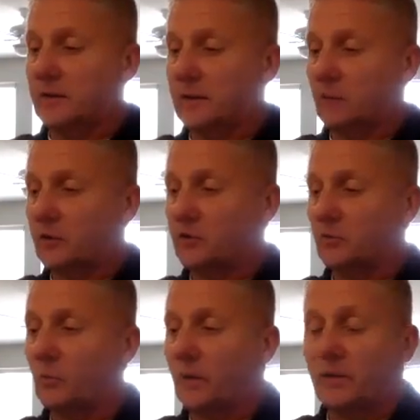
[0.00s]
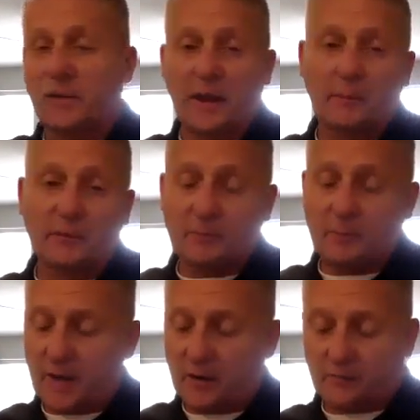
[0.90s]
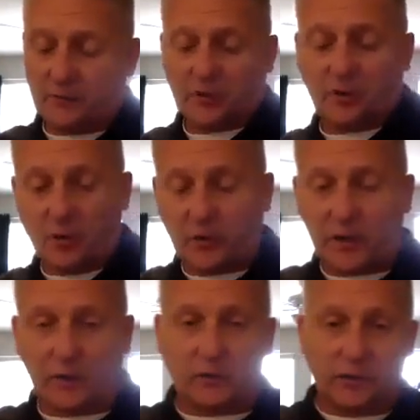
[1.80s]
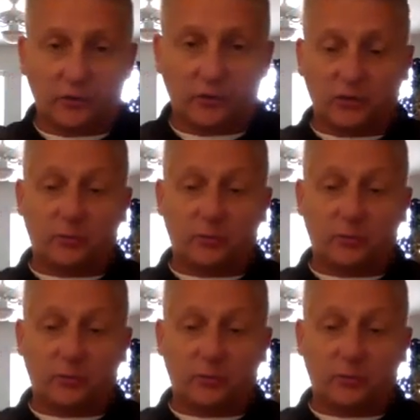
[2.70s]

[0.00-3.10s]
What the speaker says: And then once you're with them, it's a matter of just calling into LegalZoom.